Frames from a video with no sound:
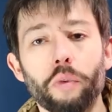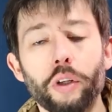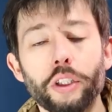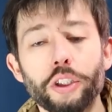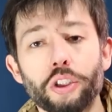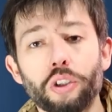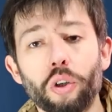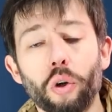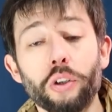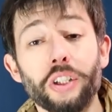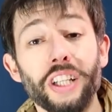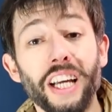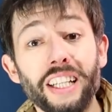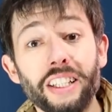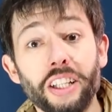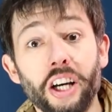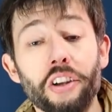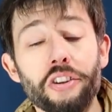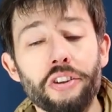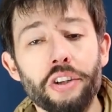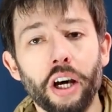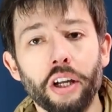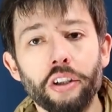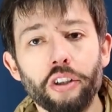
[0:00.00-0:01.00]
We sold yet
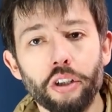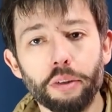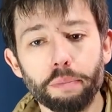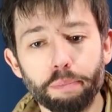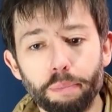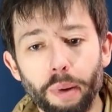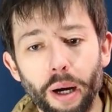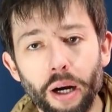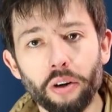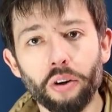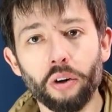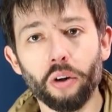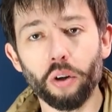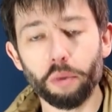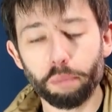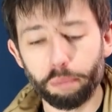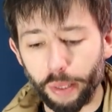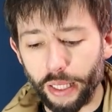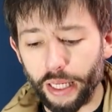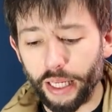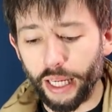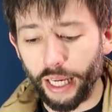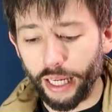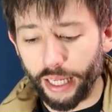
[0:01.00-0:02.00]
another buckle
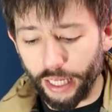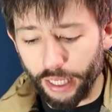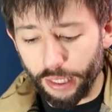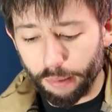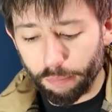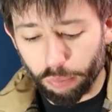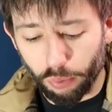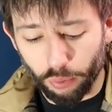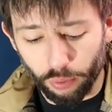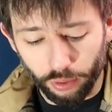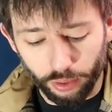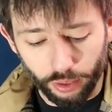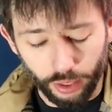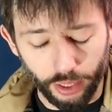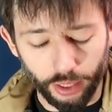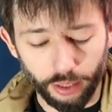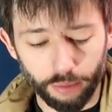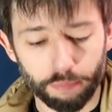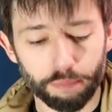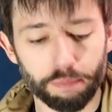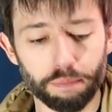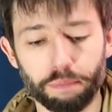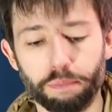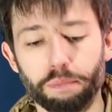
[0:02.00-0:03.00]
BKE
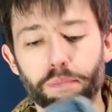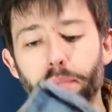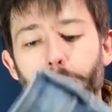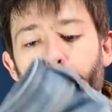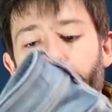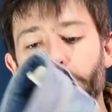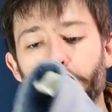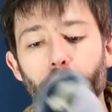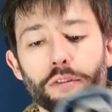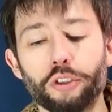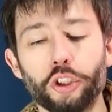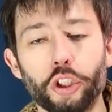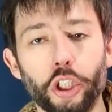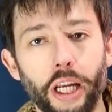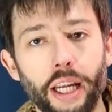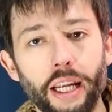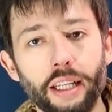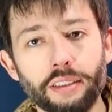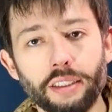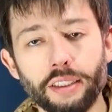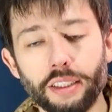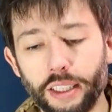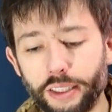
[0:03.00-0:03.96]
uh, pair of jeans.